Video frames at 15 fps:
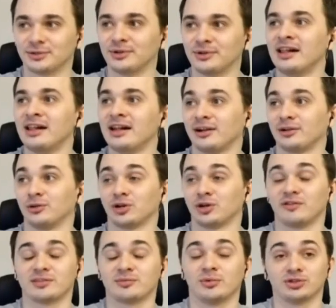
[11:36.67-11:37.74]
So
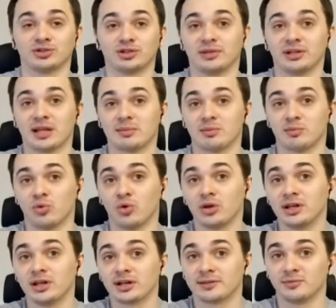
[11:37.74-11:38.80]
it would
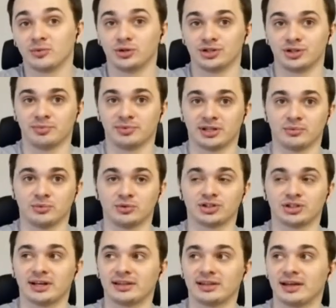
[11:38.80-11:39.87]
never switch to the
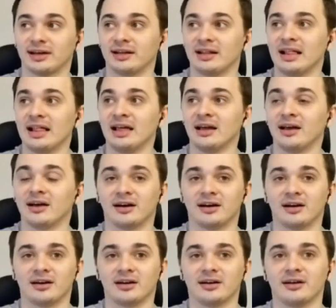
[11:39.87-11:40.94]
second
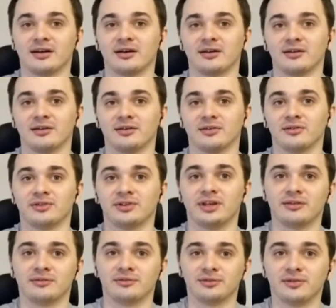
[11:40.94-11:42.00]
configuration, which would
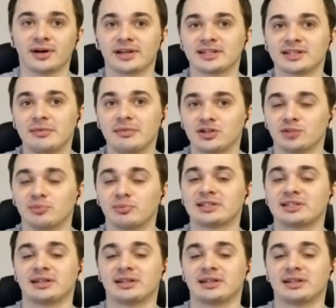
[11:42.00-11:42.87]
potentially work.